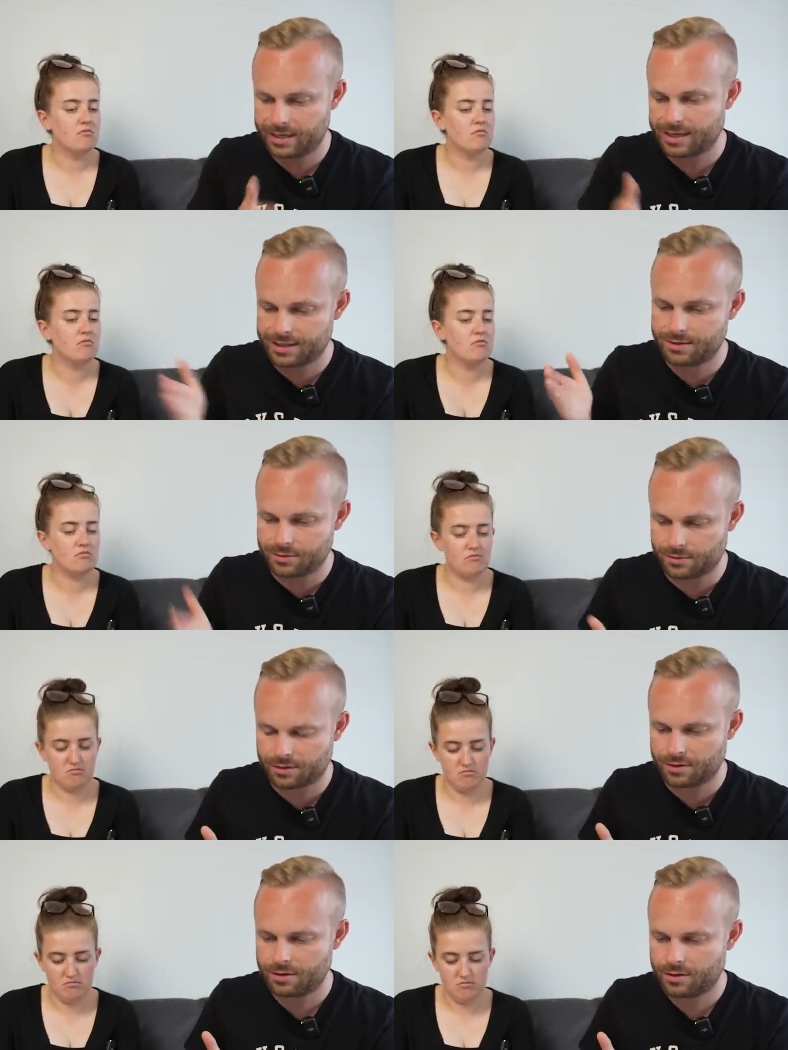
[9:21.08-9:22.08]
Speaker 1: Be list
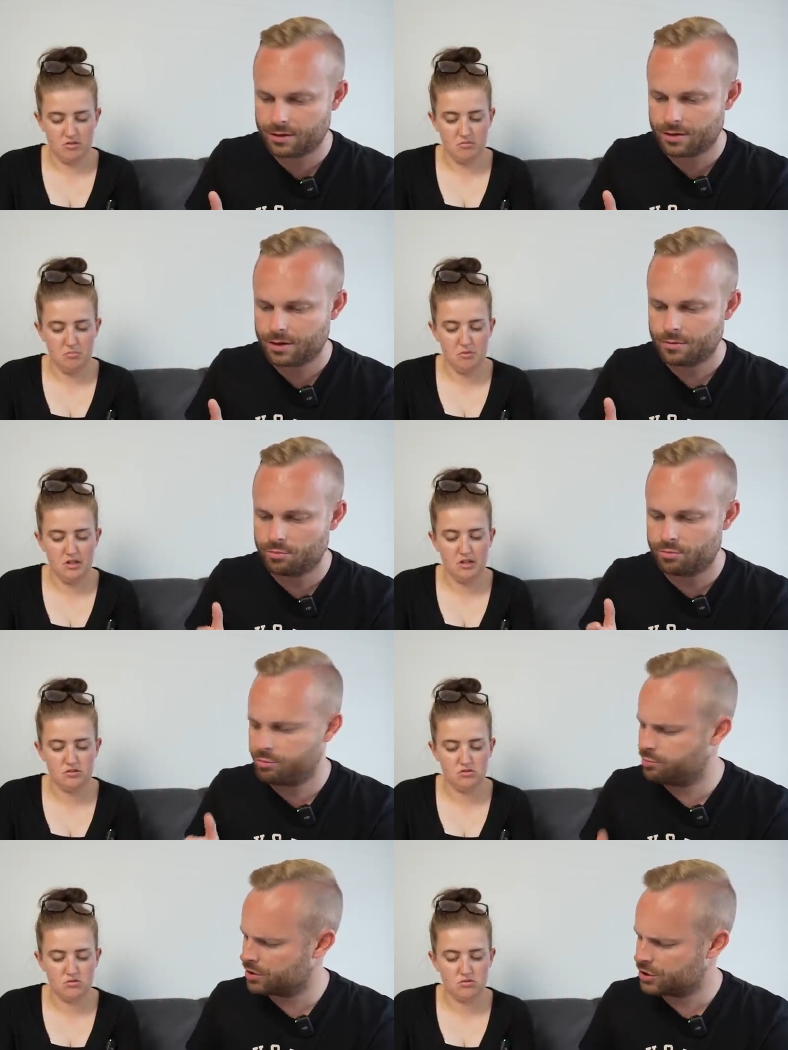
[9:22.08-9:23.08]
stalk.
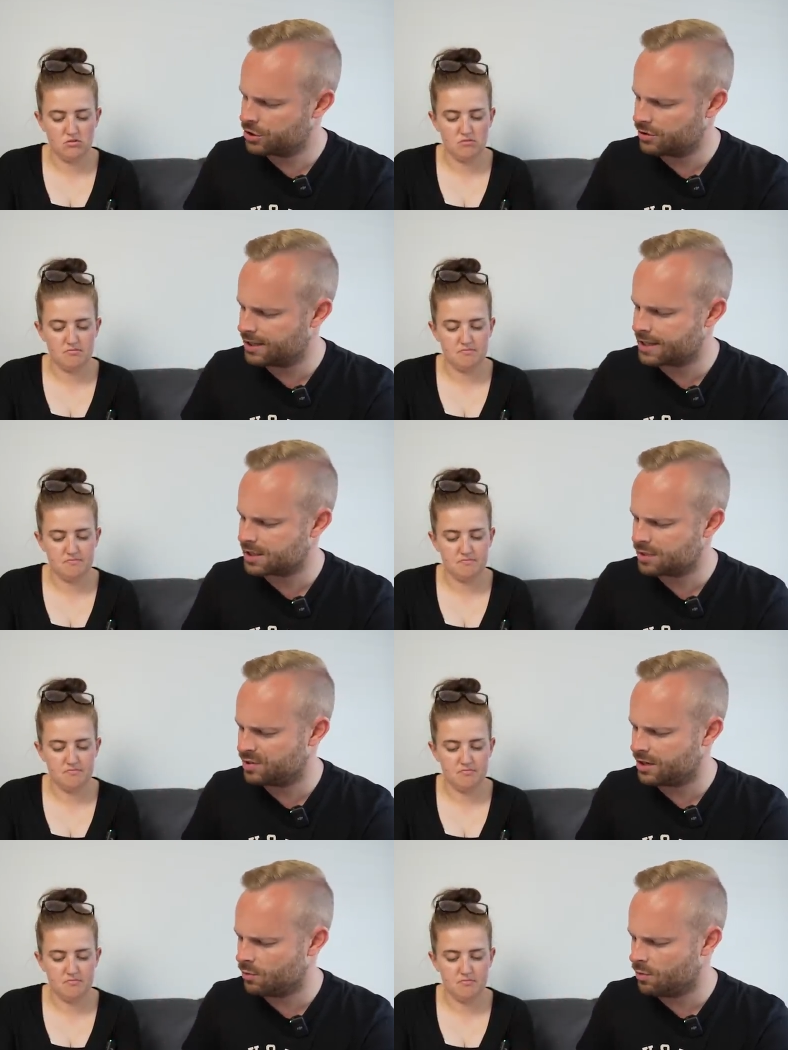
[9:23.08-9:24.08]
But surely that should
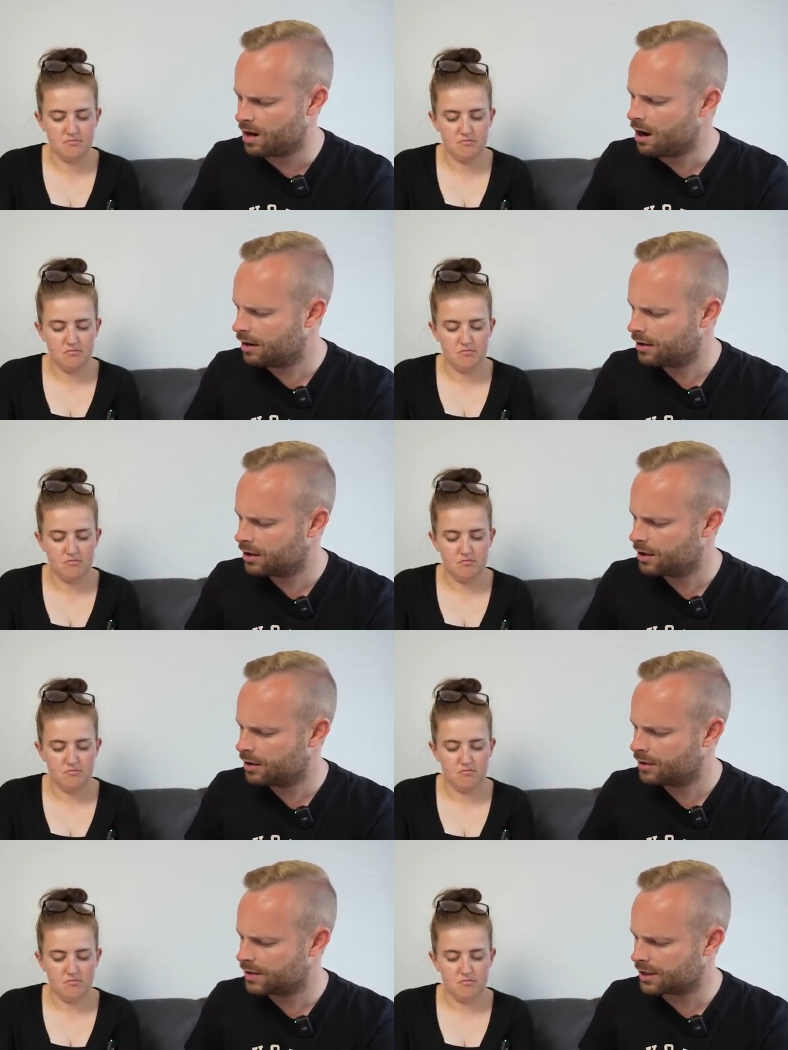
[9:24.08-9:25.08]
be a W.
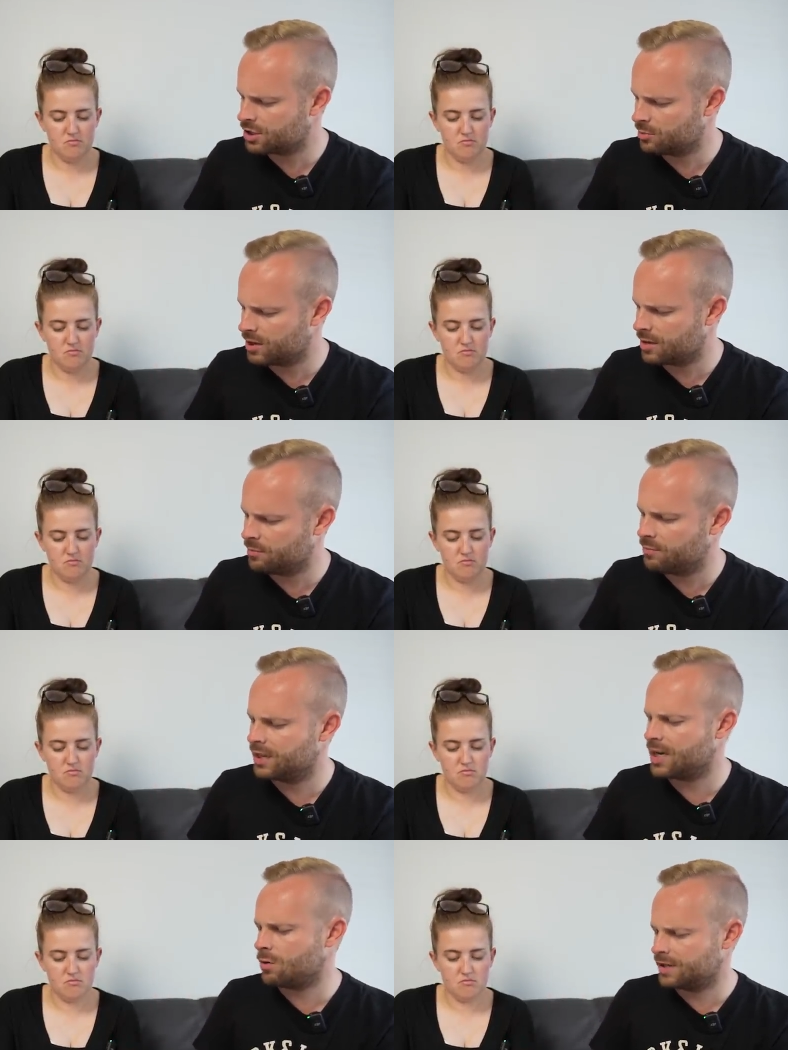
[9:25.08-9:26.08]
That should be a
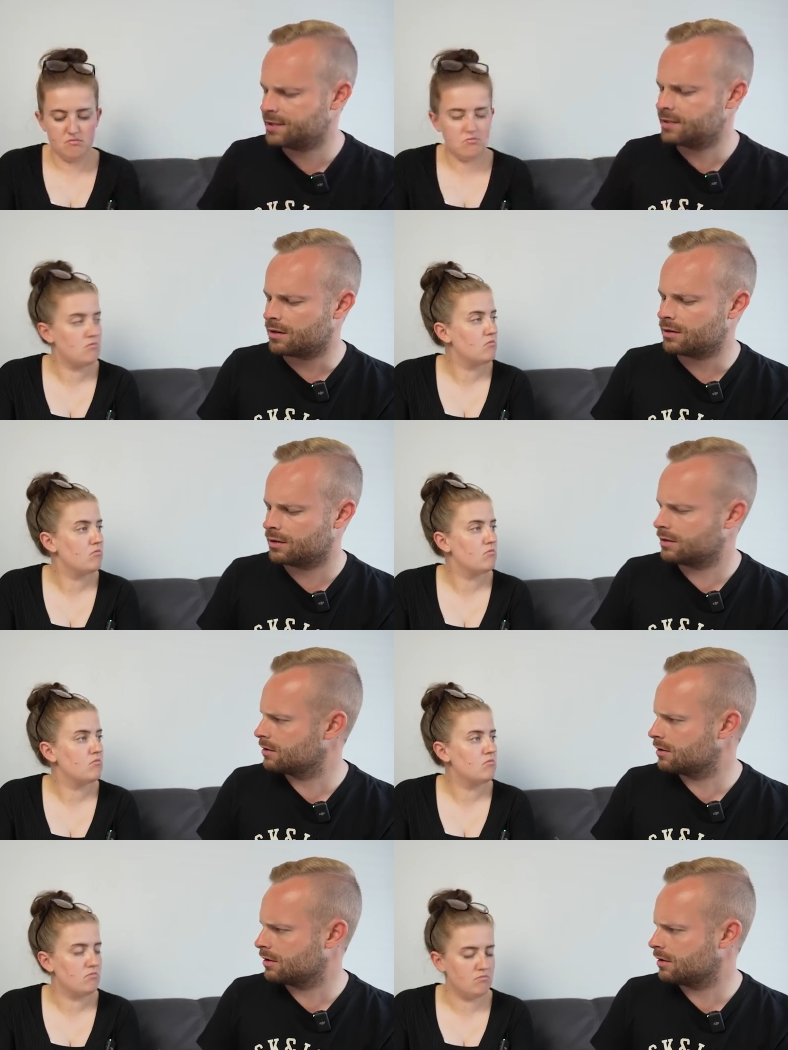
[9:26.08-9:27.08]
Wistock.
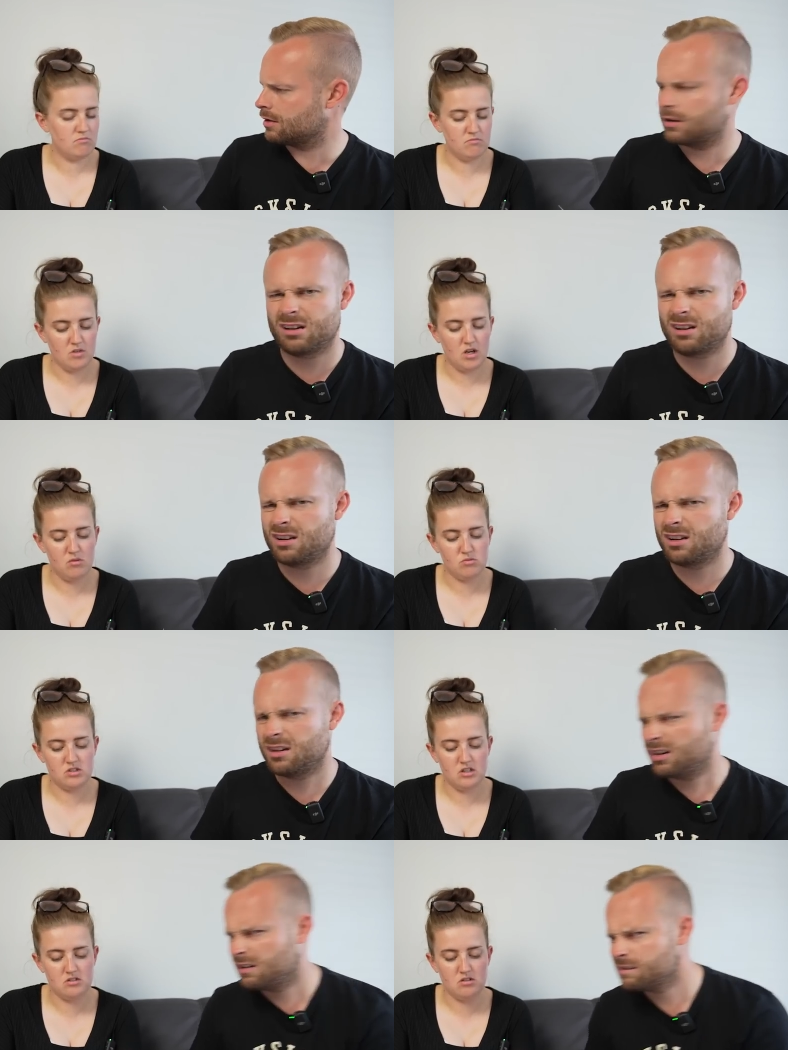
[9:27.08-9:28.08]
Speaker 2: Hmm, I would
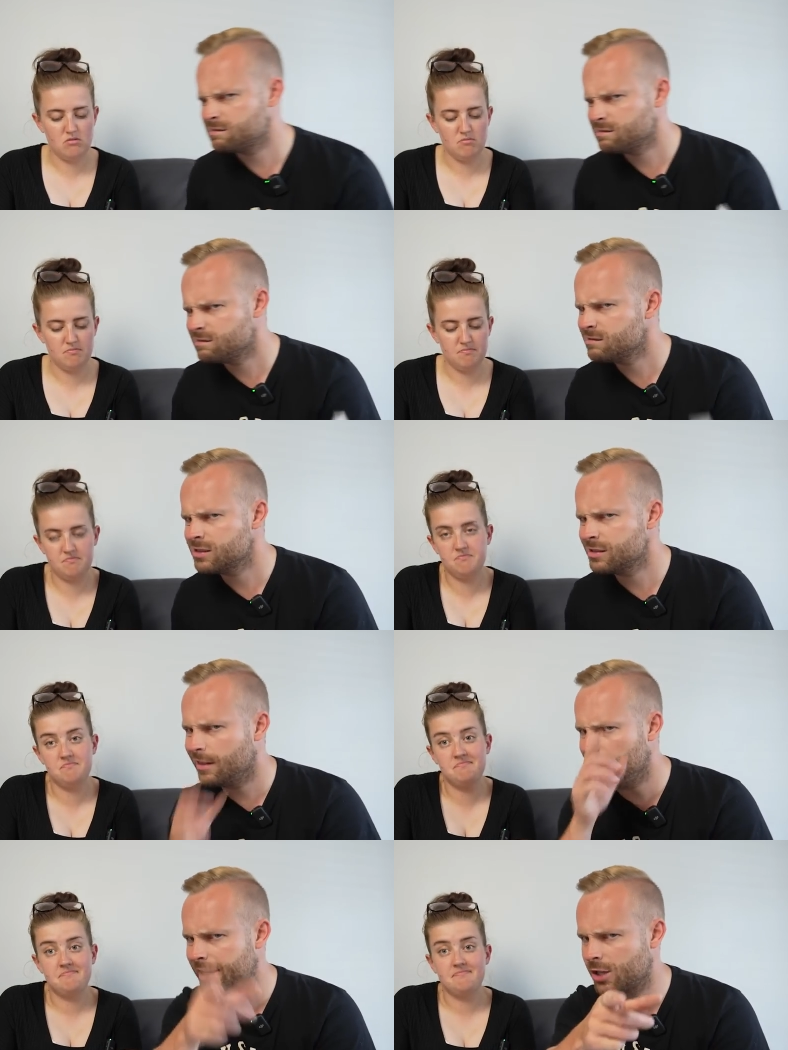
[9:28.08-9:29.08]
say so.
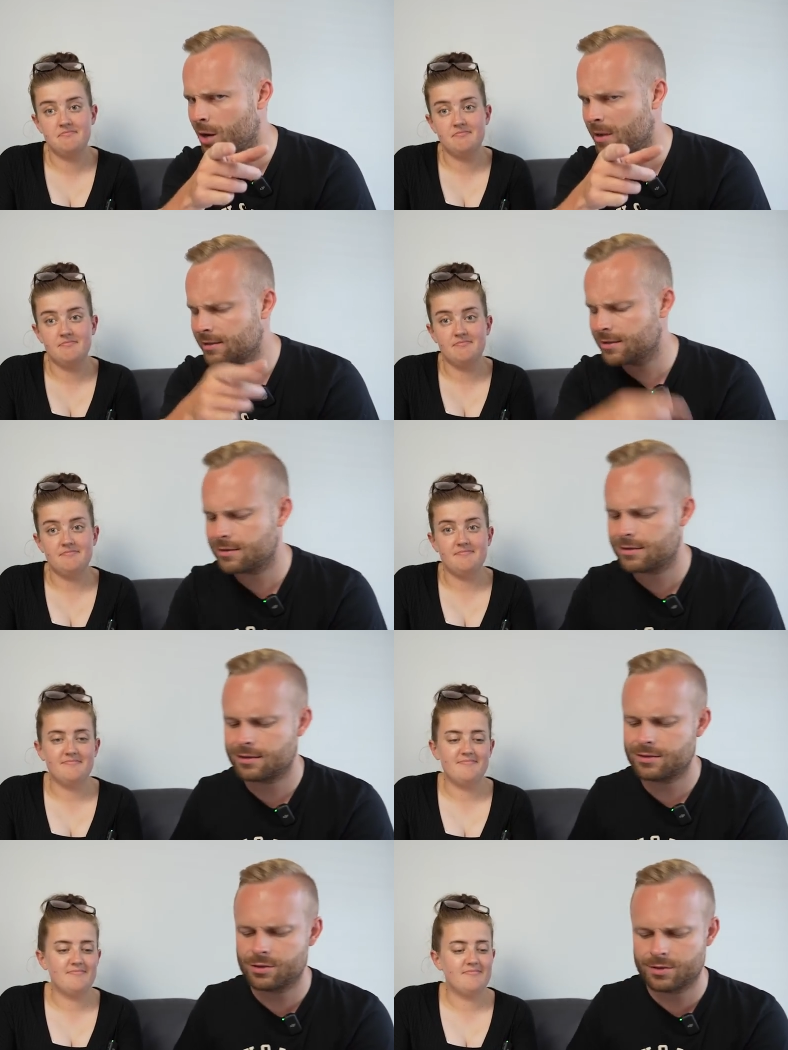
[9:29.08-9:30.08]
Speaker 1: In the comments,
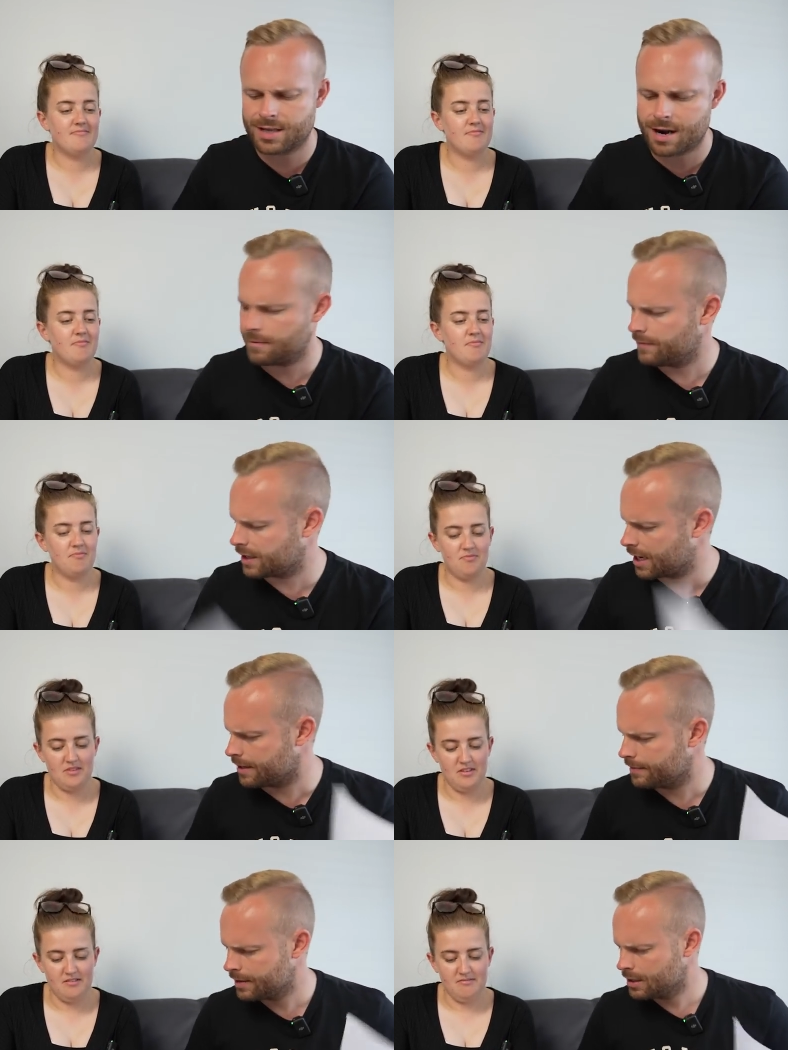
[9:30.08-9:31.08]
sort us out. Okay.